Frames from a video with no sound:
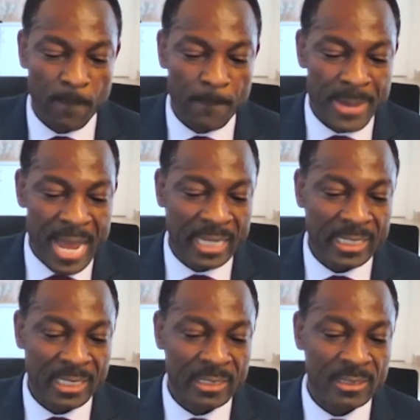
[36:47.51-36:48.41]
come
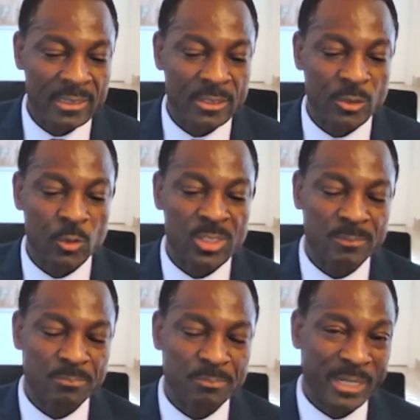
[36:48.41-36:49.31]
back to
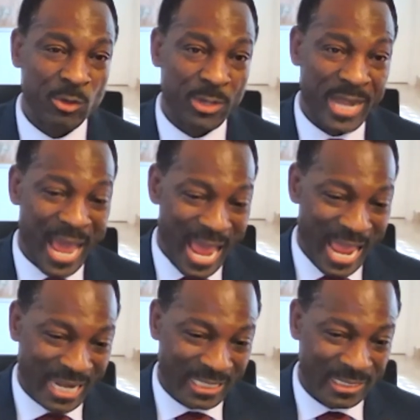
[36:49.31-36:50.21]
spend the
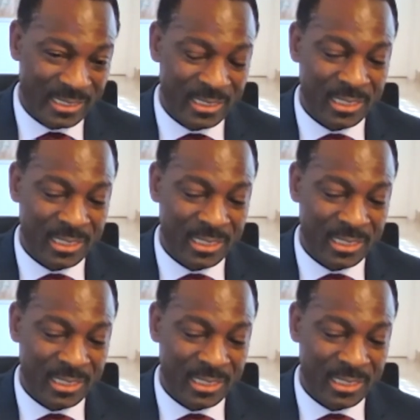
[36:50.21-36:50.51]
night.